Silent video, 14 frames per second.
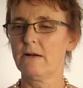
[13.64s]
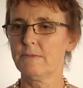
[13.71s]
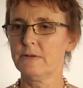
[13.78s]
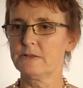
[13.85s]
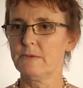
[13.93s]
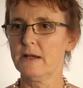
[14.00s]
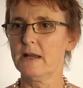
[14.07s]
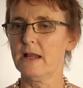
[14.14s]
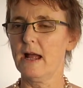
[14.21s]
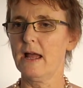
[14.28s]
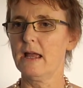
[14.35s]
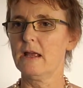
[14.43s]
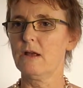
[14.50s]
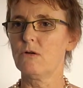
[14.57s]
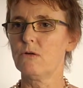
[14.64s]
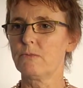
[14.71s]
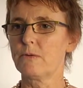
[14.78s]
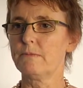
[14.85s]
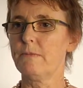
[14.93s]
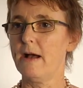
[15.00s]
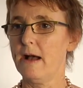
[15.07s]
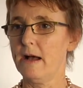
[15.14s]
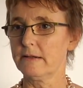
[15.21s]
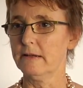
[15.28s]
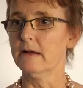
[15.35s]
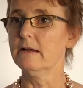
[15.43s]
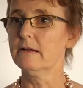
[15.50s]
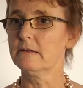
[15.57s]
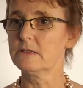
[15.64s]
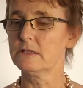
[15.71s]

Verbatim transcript: has been a corporate partner